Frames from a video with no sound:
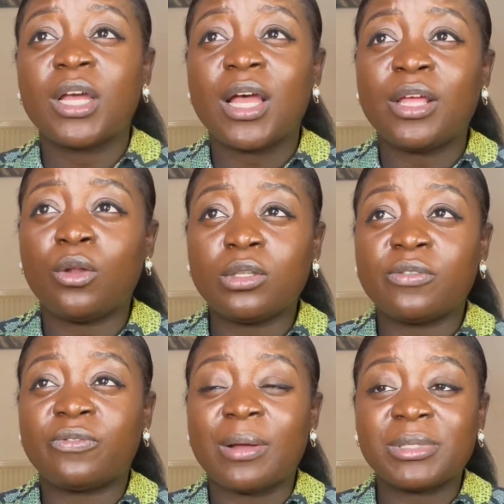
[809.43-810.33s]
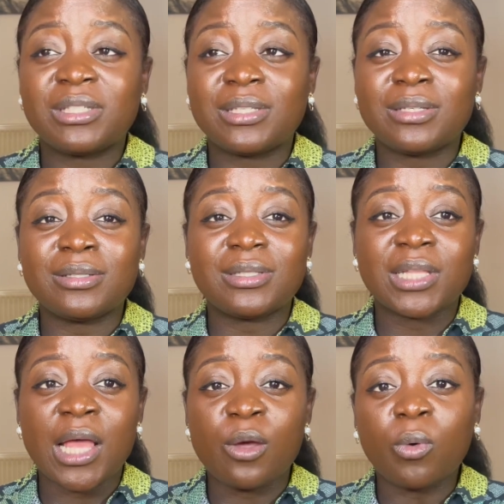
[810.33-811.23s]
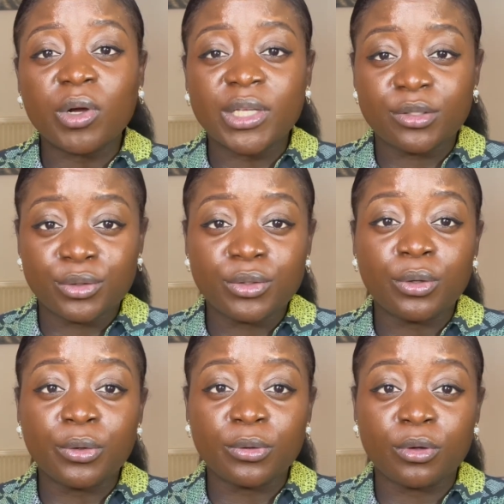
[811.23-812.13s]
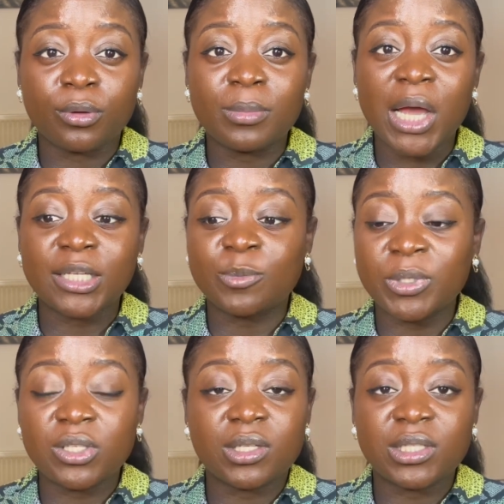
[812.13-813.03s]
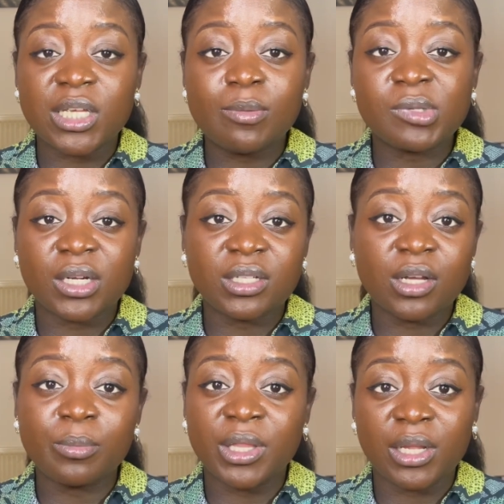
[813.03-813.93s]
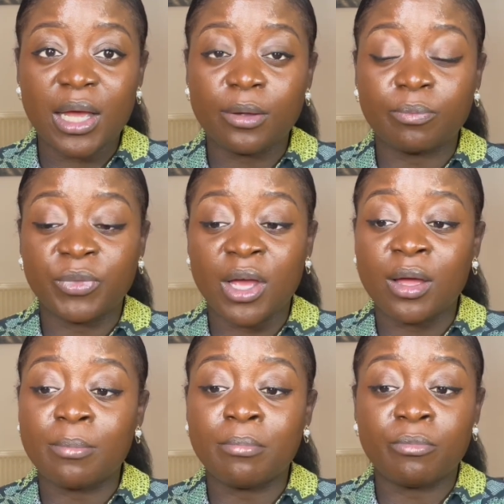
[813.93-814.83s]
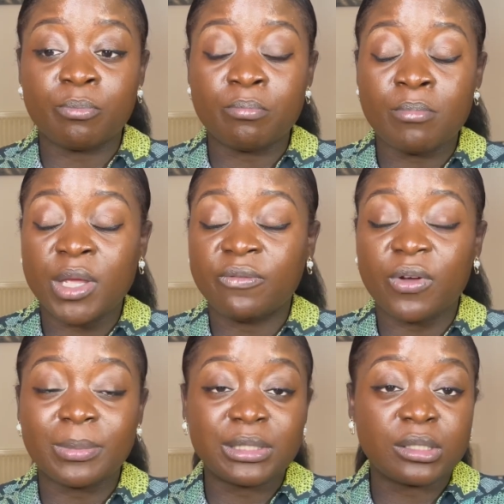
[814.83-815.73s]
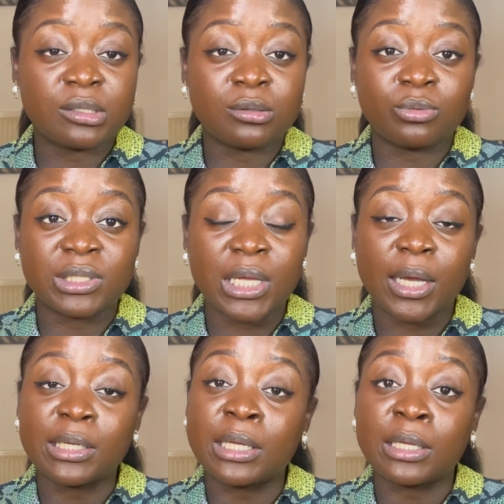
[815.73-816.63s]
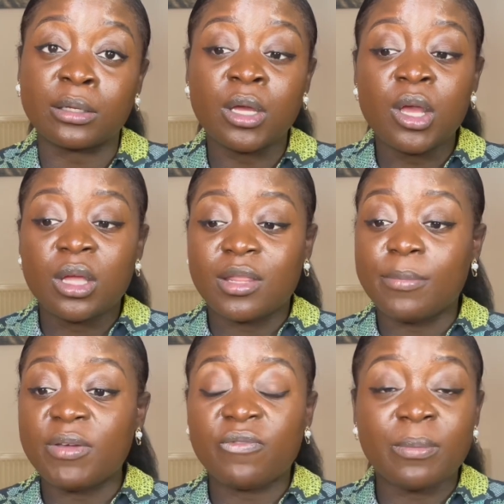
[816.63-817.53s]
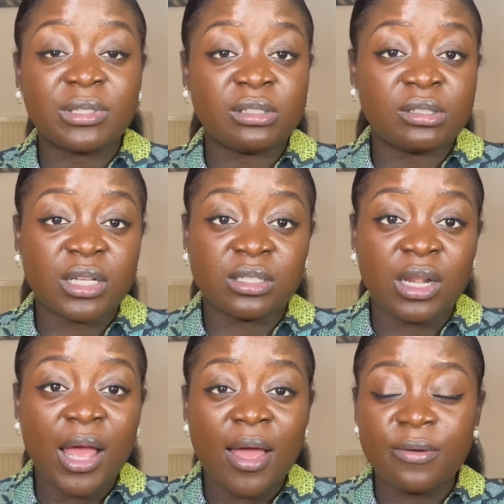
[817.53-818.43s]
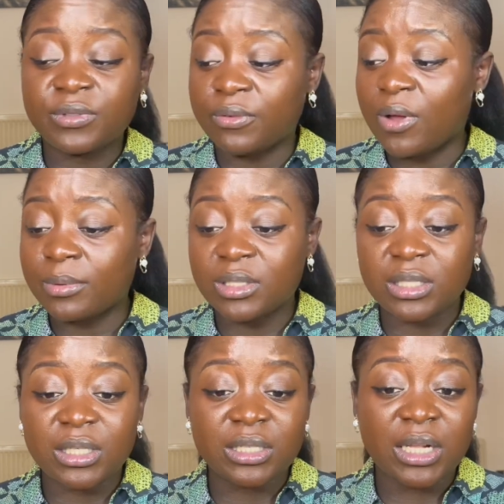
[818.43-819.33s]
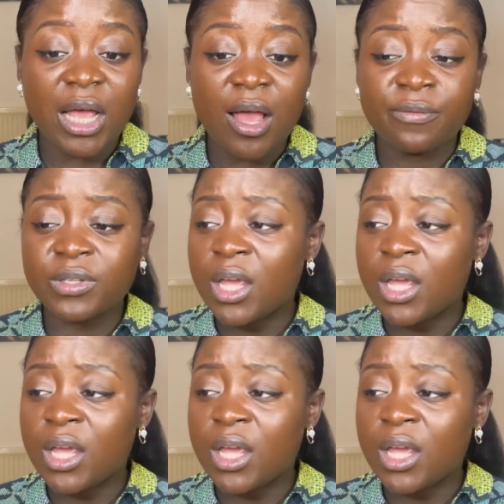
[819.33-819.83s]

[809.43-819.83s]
A lot of pharmacies that I walk into to Locum, I speak to the teams and they tell me that their main pharmacist is resigning, their main pharmacist has left, their pharmacist has left.